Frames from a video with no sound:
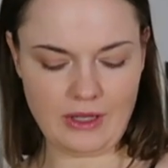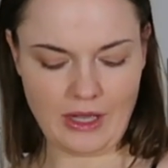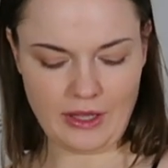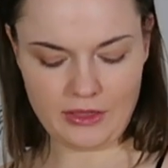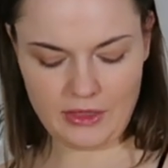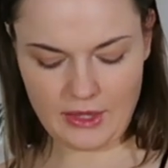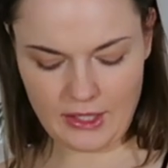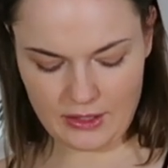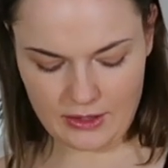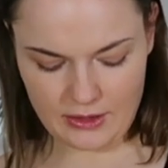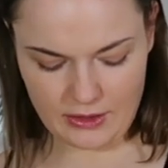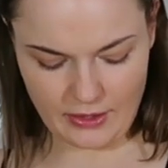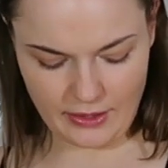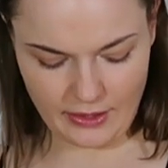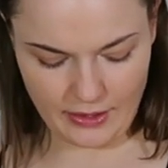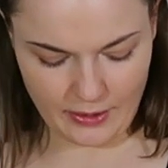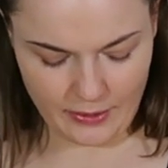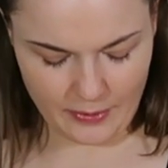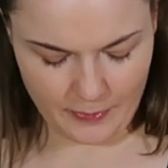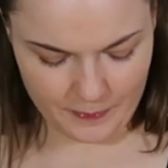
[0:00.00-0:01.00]
i think
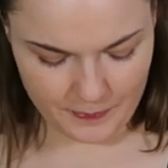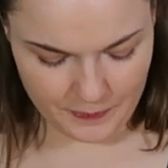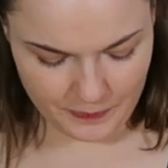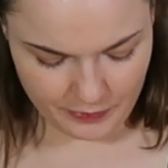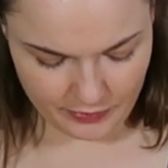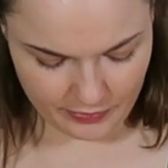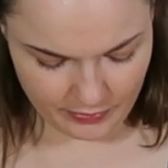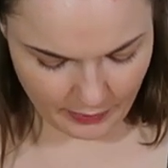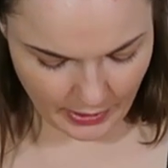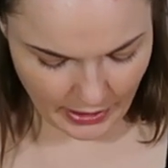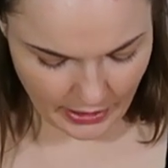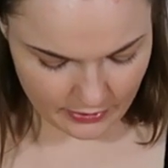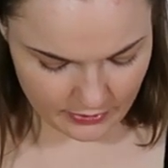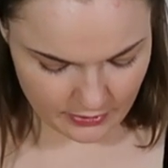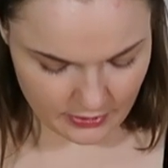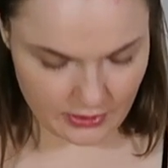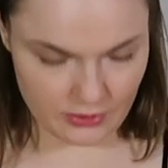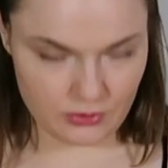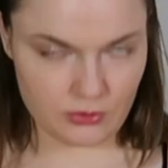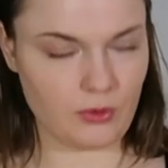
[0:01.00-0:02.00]
the um,
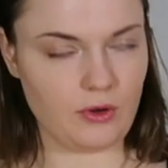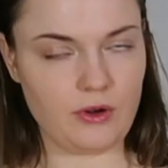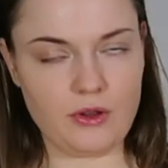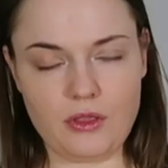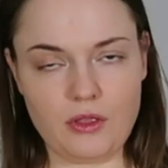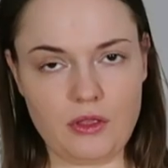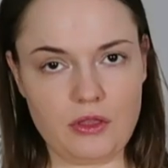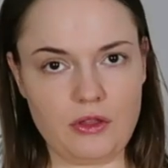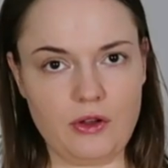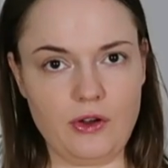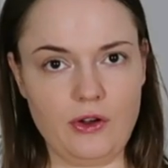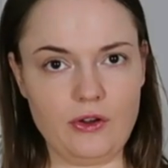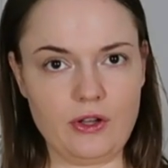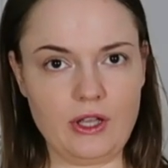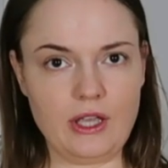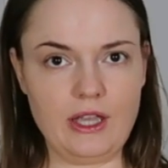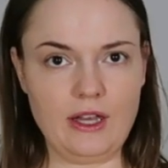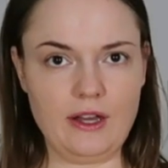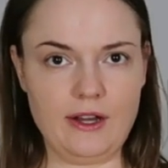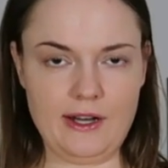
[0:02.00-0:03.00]
panties or the
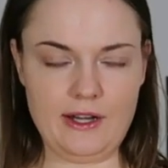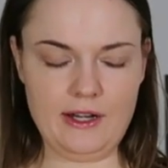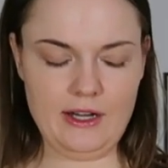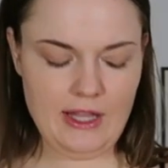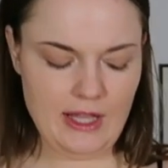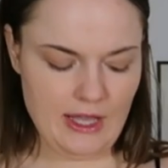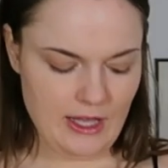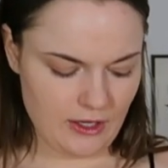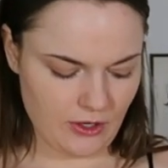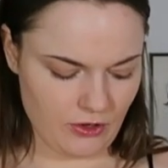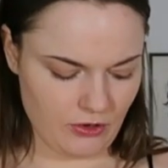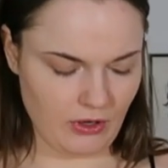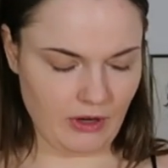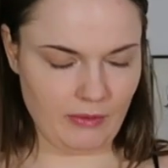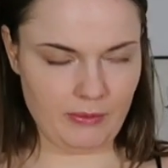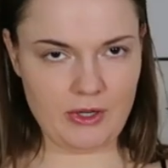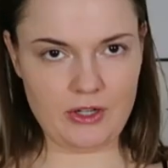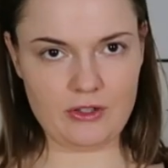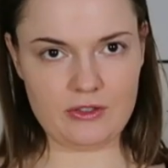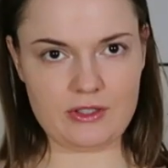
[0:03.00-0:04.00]
thong here could
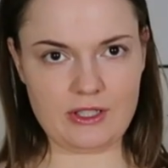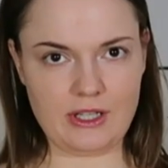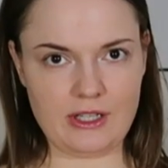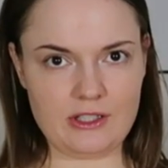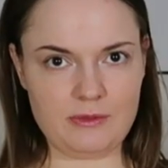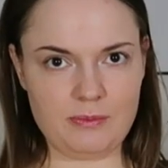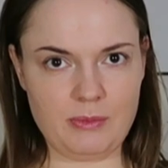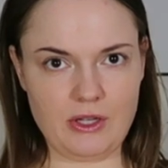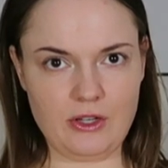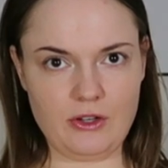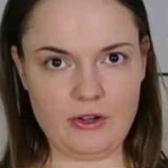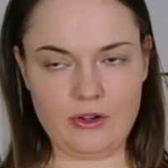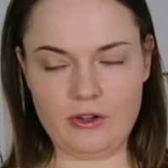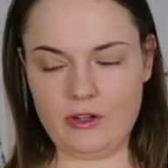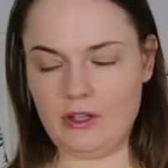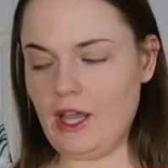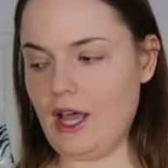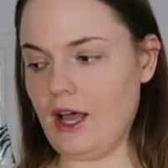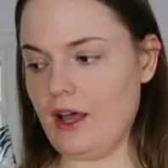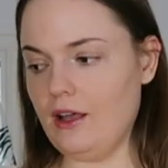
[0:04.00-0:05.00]
have been a size bigger
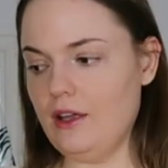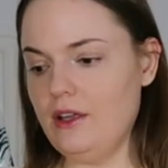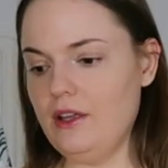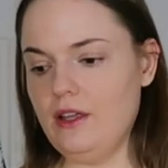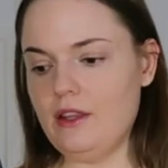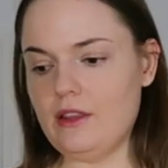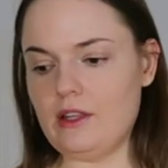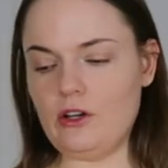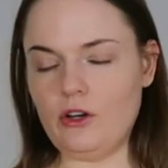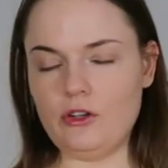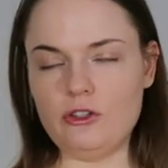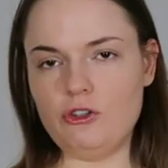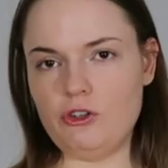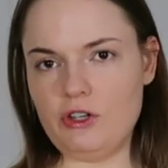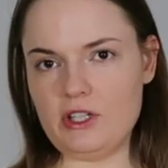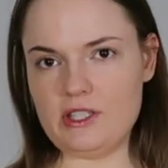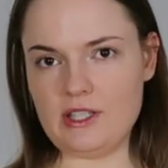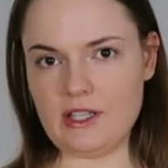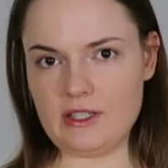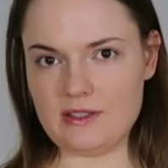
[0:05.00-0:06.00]
yeah the laundry
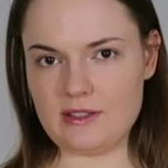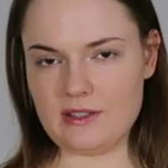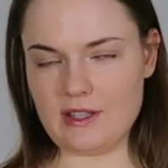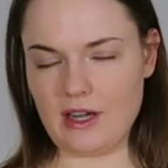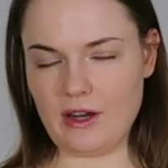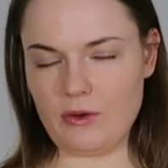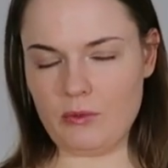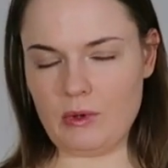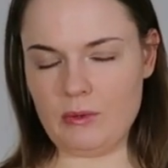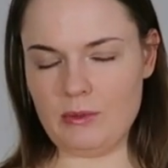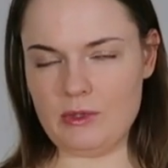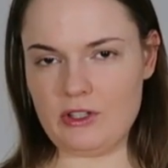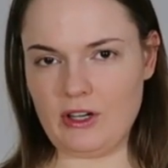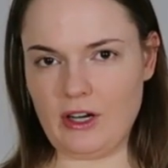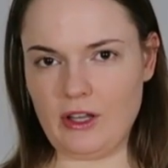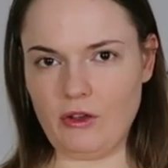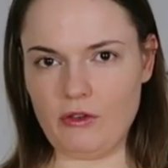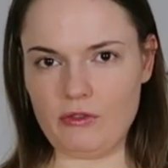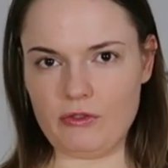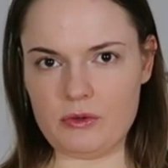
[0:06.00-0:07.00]
resist that i will be
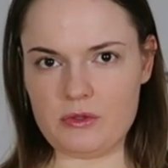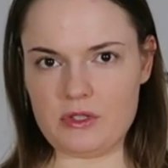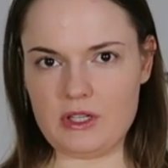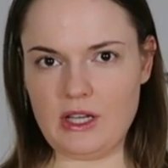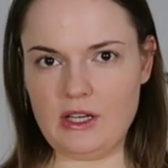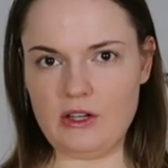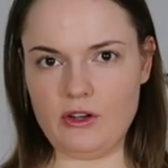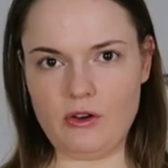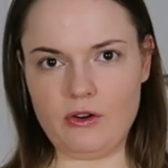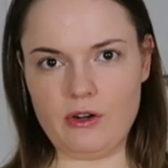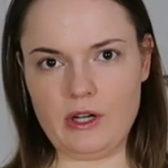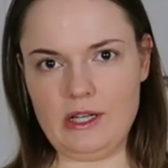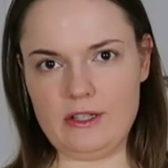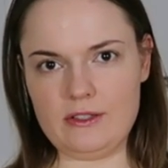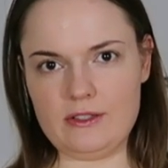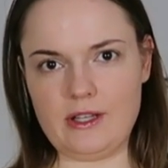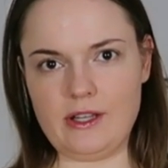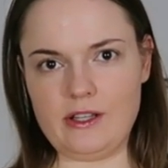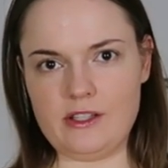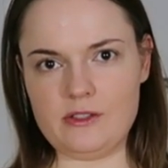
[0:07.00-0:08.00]
trying on from Shein are in a
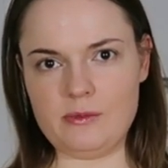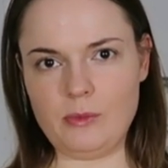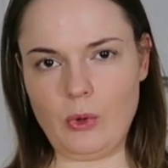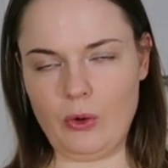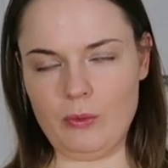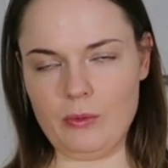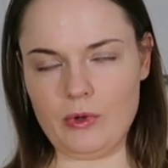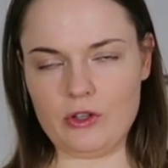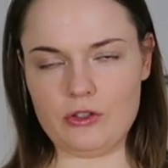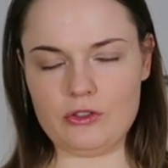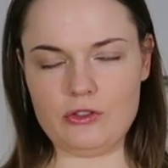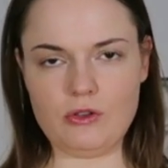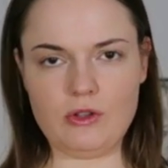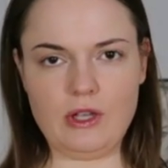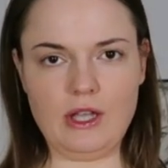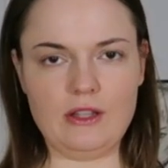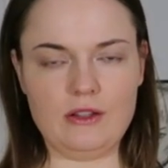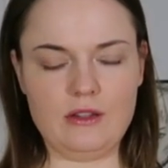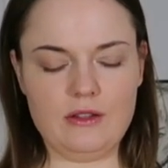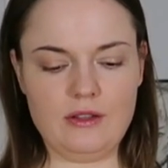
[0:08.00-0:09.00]
size small because you
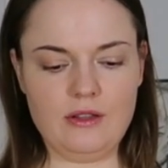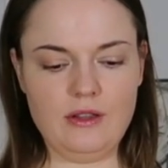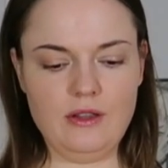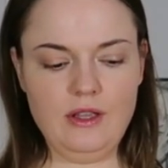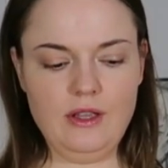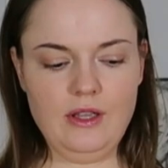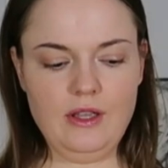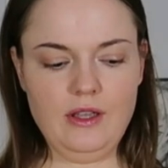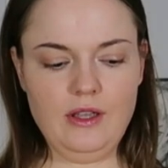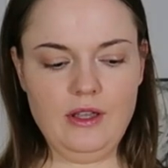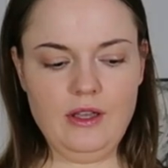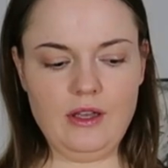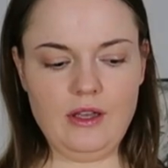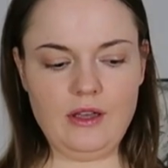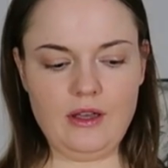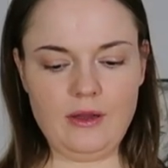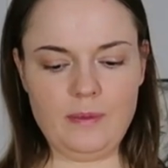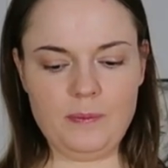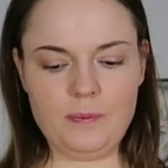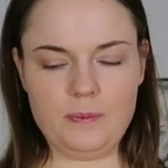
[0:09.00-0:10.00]
can't
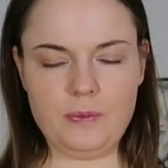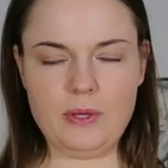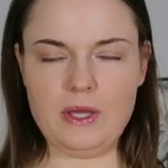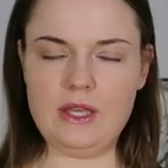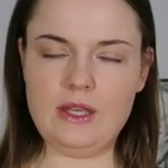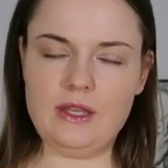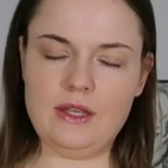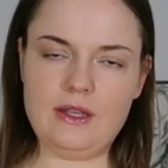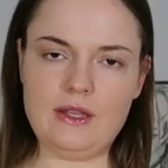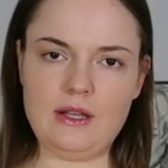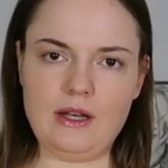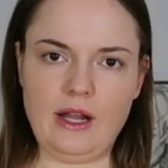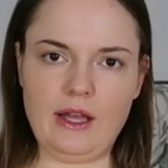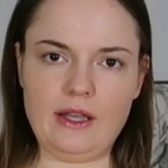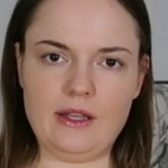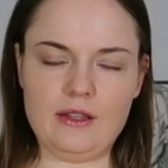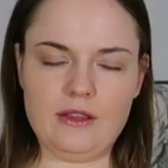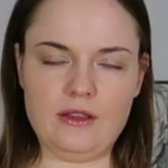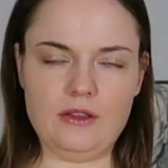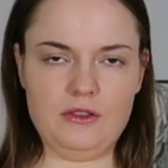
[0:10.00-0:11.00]
uh, pick
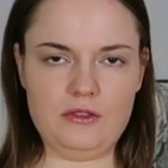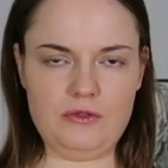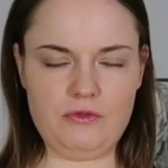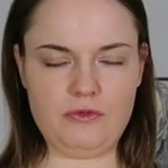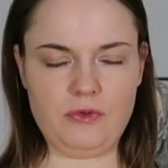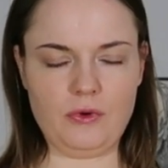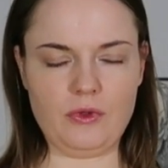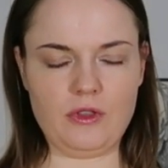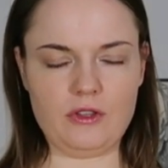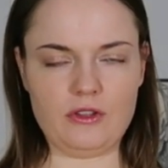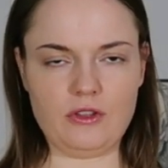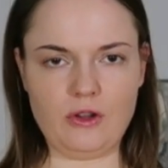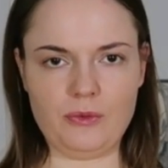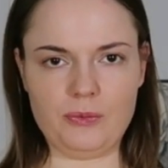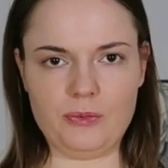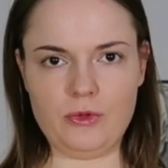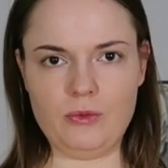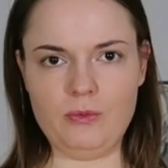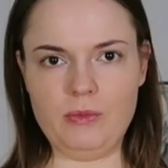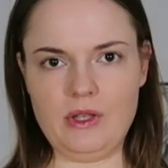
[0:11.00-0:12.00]
like for the
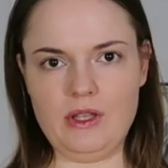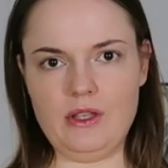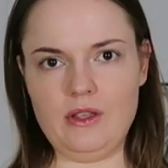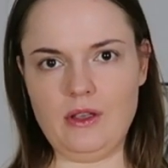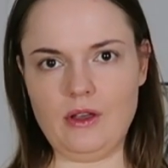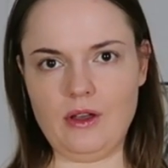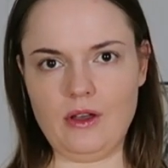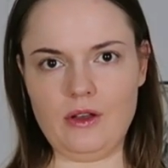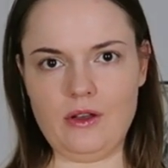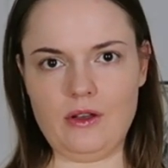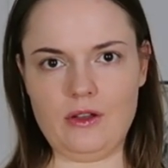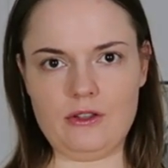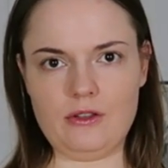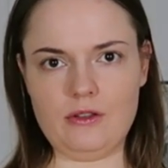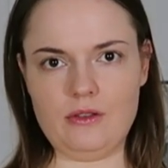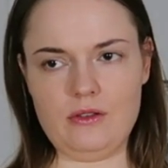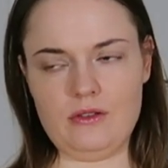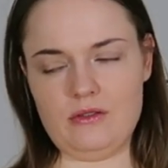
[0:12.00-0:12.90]
top to be uh,